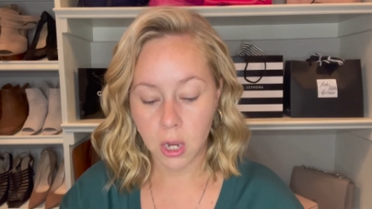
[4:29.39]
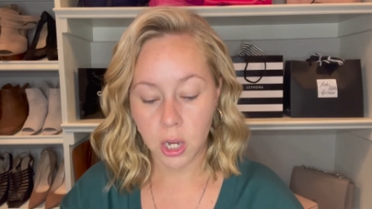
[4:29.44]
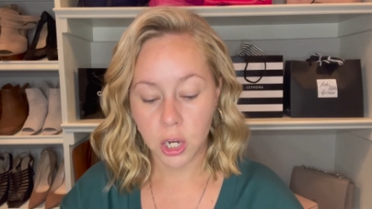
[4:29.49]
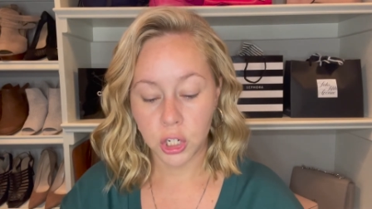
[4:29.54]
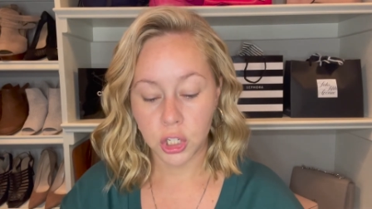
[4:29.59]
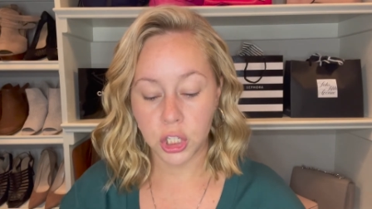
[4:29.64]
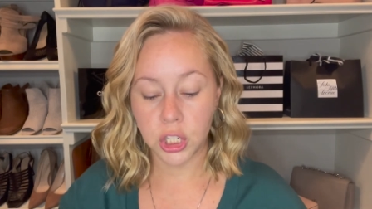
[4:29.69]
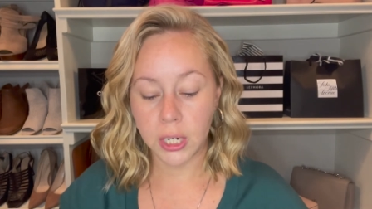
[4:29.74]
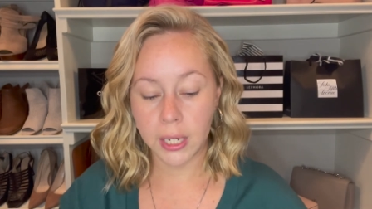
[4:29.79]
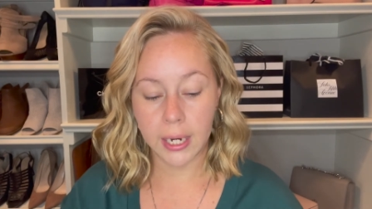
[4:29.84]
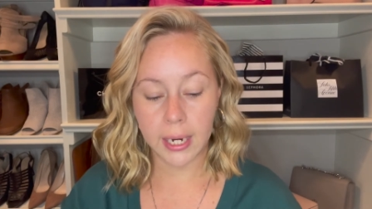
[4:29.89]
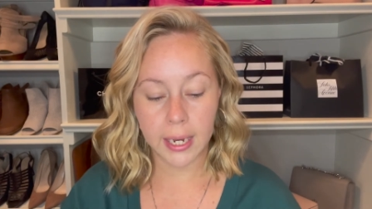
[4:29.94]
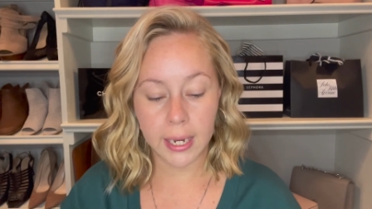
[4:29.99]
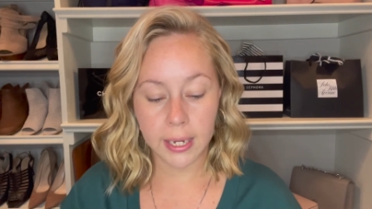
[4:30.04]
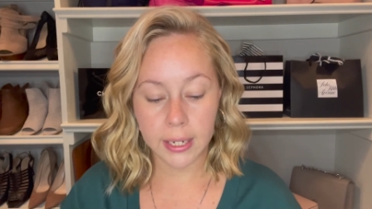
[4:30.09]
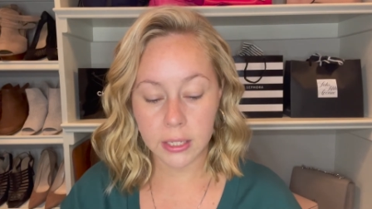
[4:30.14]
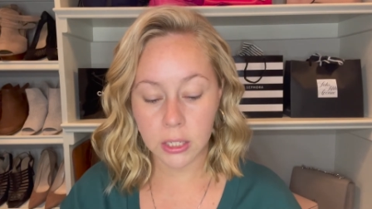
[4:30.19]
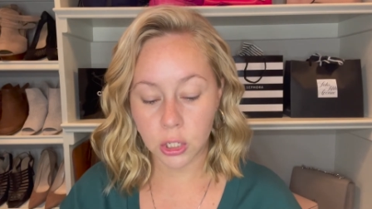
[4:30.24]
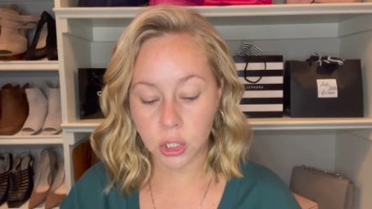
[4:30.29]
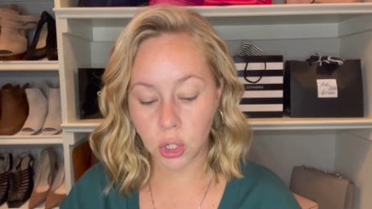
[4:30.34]
She
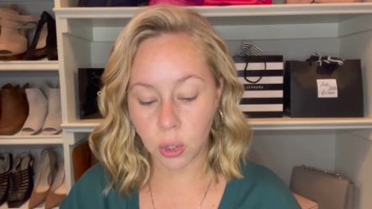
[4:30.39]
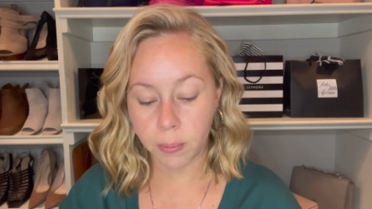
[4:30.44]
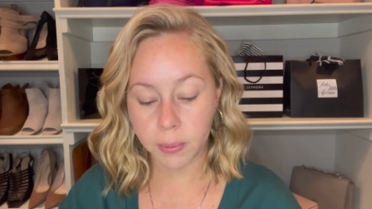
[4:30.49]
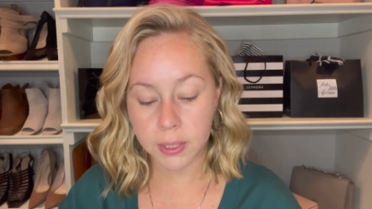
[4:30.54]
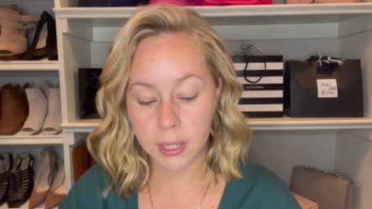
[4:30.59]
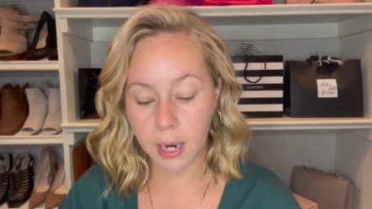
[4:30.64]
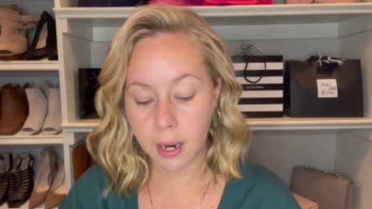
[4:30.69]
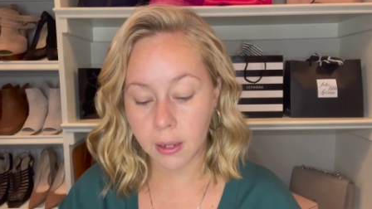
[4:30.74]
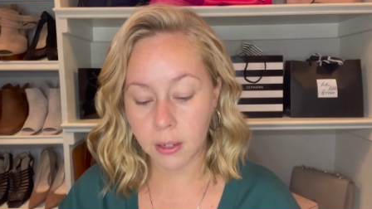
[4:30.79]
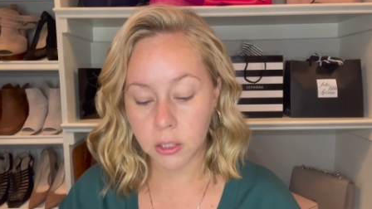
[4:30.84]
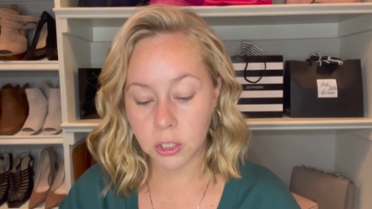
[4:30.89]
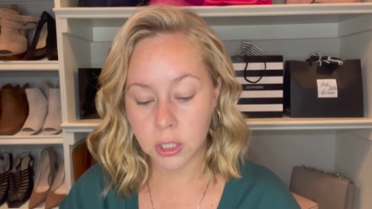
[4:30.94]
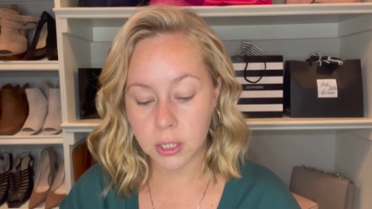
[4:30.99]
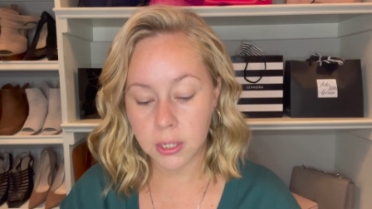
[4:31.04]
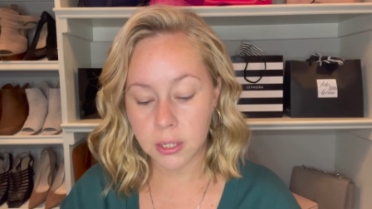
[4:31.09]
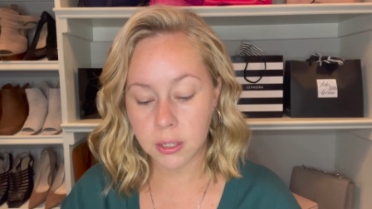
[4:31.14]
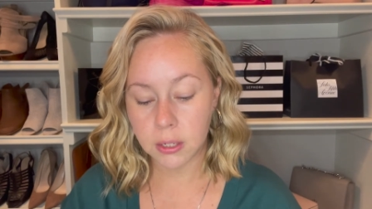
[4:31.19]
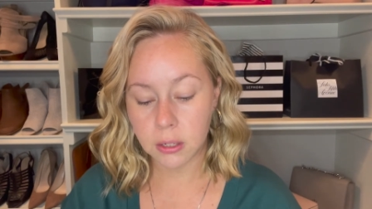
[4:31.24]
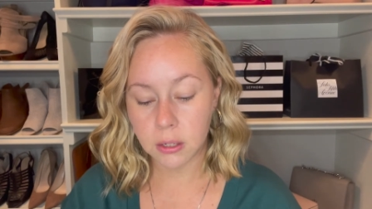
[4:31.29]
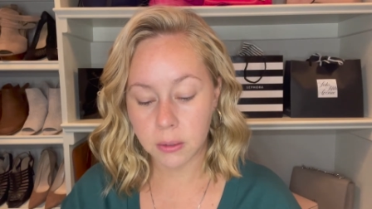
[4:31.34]
is a
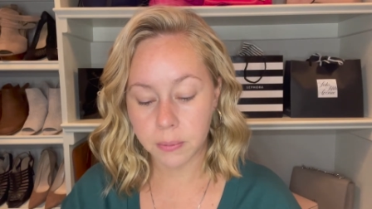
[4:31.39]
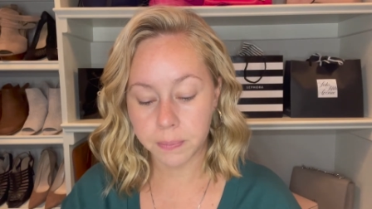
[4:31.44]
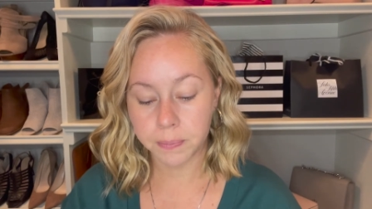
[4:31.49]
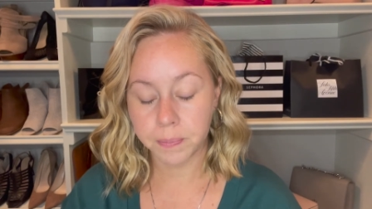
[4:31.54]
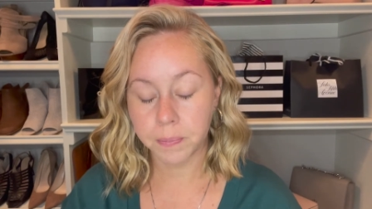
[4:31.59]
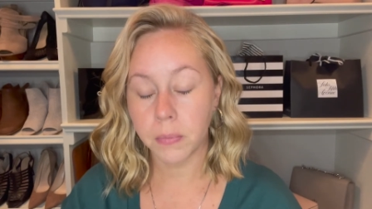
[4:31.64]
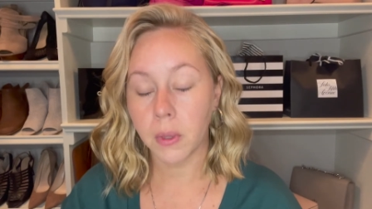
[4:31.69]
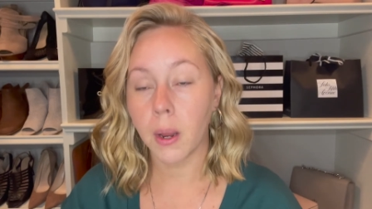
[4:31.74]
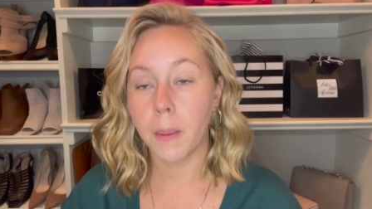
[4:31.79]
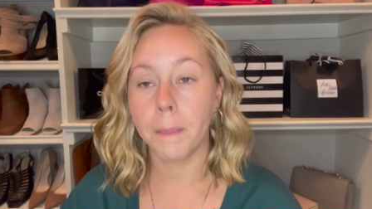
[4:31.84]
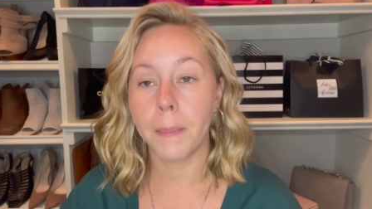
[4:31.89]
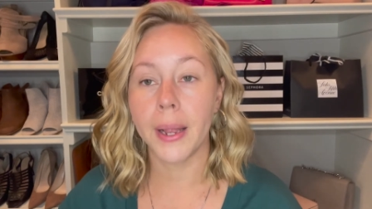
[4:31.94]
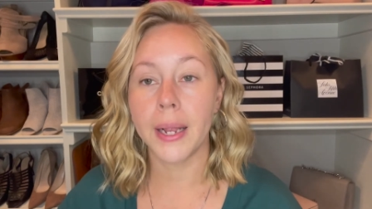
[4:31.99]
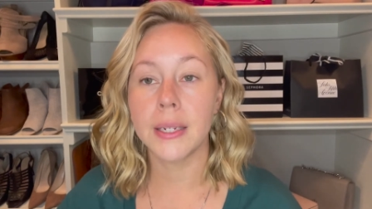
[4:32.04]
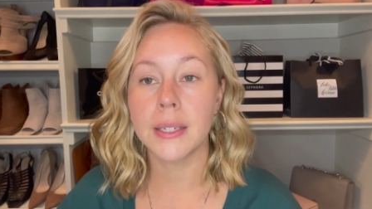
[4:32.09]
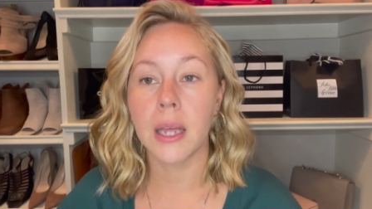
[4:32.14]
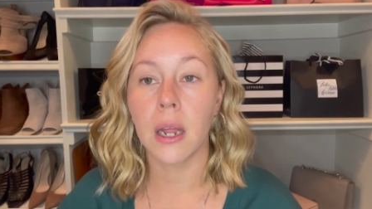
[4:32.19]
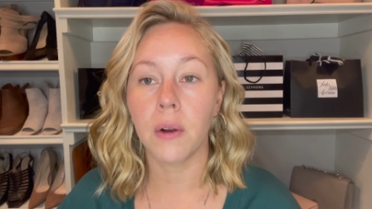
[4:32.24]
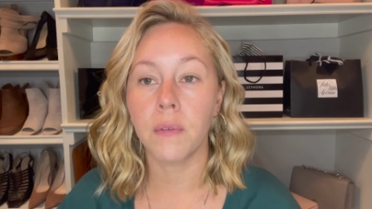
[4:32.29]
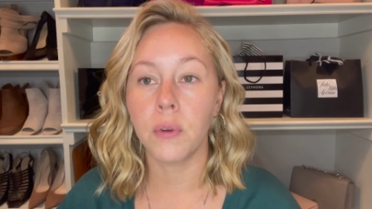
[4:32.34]
dermatologist
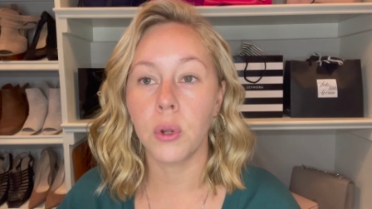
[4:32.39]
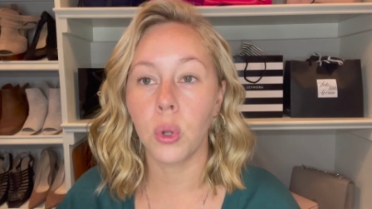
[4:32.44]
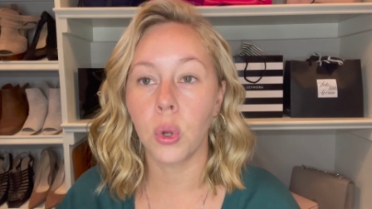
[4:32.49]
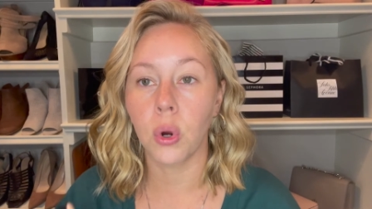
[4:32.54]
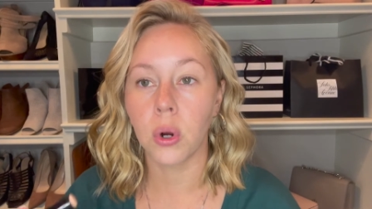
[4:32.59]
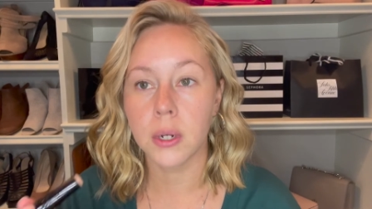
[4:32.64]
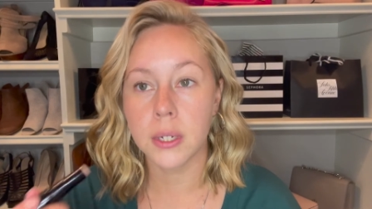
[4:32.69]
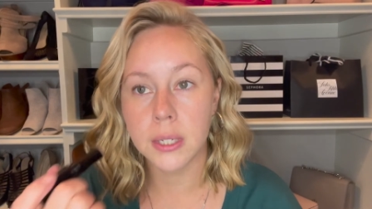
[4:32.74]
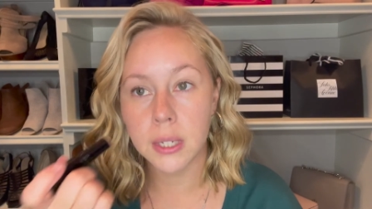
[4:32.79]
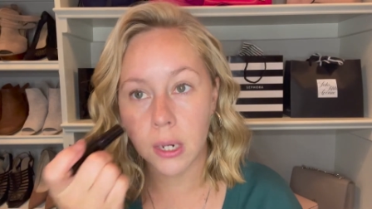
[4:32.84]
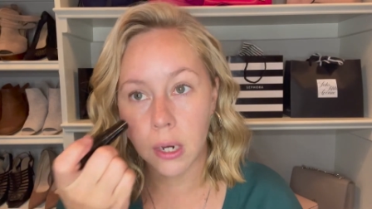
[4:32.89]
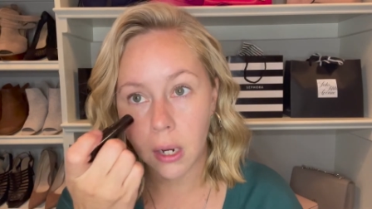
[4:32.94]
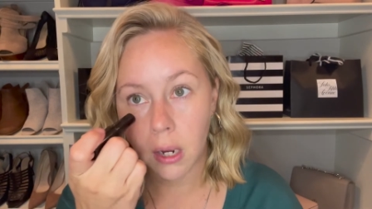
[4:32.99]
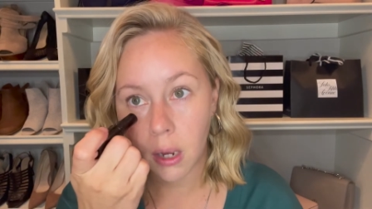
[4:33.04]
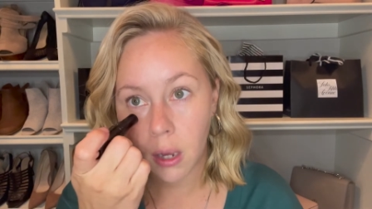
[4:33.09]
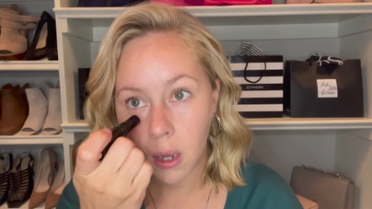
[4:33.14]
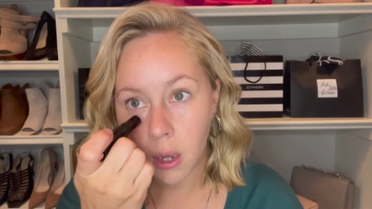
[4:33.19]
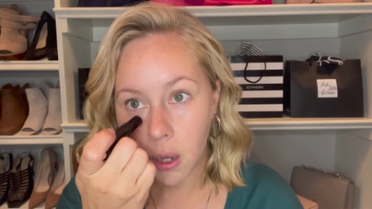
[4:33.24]
based out of New York City.